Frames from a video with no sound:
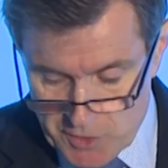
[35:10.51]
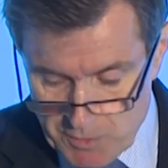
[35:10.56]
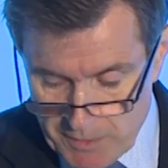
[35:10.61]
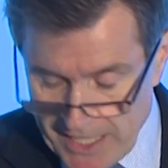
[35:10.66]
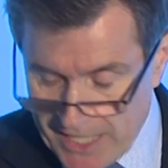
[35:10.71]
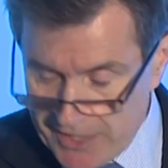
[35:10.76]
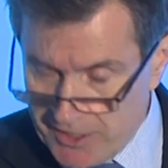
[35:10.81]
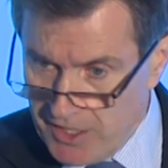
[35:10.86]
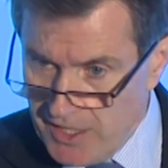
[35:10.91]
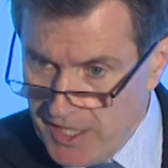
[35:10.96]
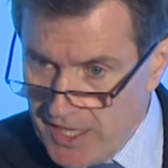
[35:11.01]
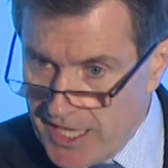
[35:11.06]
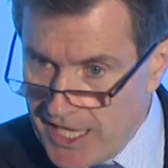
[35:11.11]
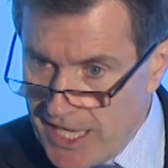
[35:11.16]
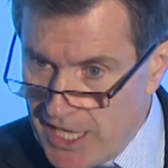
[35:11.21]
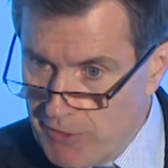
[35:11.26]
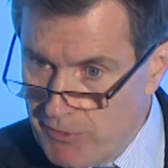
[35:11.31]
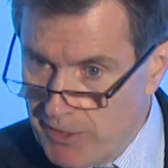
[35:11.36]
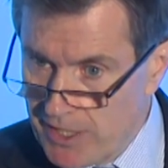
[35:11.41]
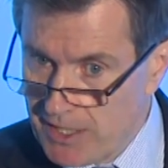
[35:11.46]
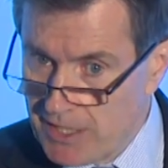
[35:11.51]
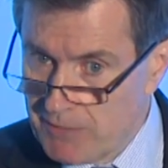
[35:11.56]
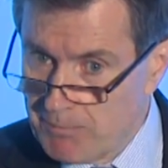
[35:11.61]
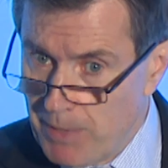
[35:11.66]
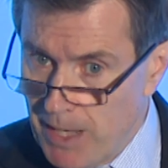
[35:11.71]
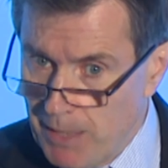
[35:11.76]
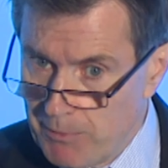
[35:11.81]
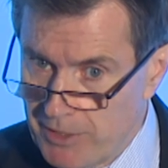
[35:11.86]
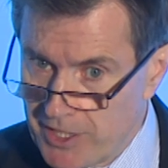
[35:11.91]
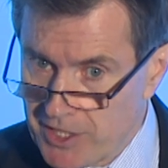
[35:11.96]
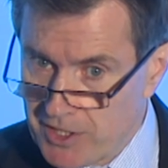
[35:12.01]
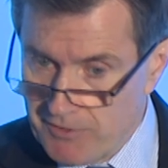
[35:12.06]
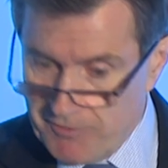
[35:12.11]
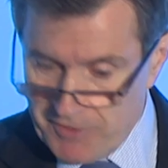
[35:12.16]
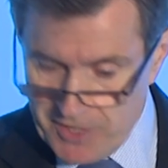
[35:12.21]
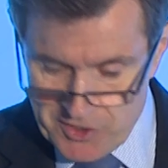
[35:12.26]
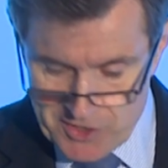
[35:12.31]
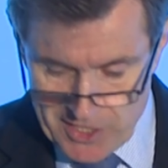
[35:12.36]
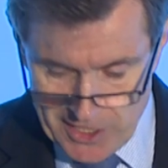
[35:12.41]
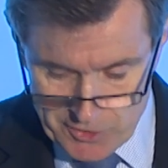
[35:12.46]
We had a hearing in public of the
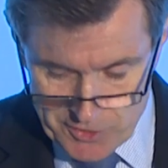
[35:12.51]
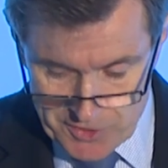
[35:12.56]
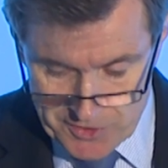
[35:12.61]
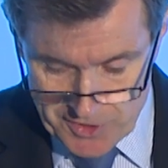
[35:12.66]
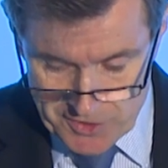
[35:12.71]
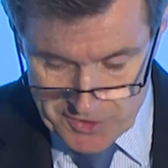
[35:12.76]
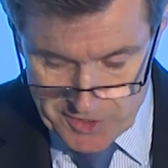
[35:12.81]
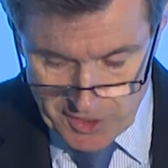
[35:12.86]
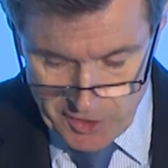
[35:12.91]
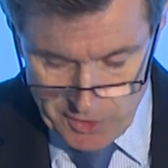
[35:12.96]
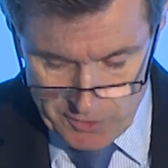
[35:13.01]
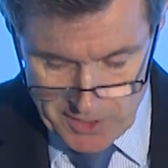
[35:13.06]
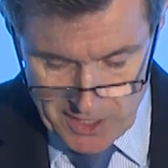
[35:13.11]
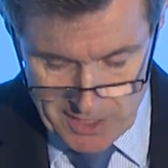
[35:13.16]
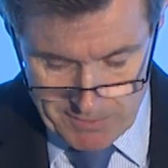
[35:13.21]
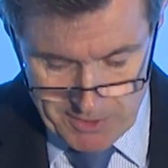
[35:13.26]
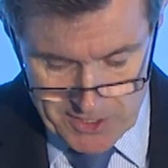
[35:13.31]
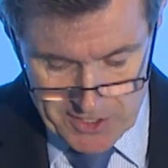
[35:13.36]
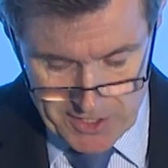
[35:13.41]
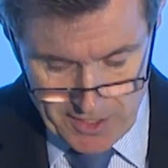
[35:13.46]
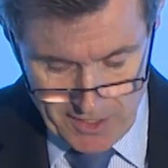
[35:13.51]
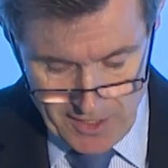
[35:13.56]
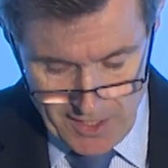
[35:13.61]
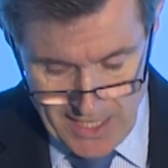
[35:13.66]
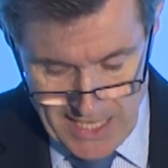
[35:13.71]
Intelligence and Security Committee,